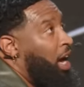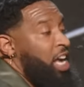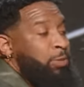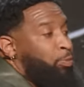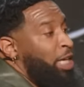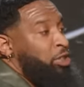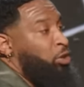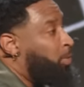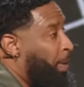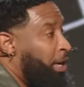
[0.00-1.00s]
an inspirational
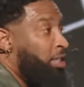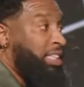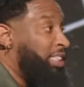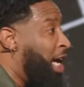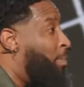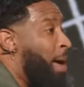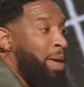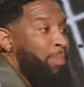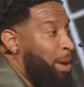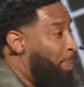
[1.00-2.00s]
speaker, to some I may
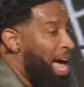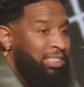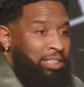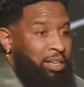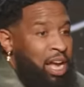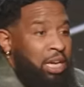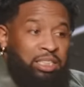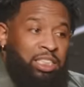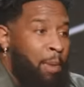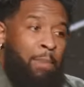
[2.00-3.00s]
be a pastor, to
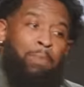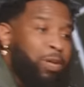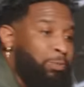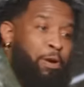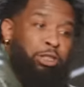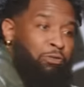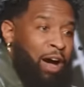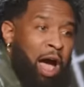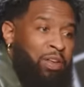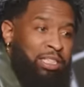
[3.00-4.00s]
some I may be a spiritual
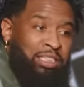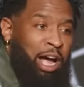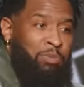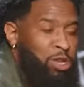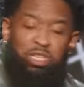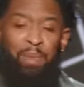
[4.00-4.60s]
father, to some you just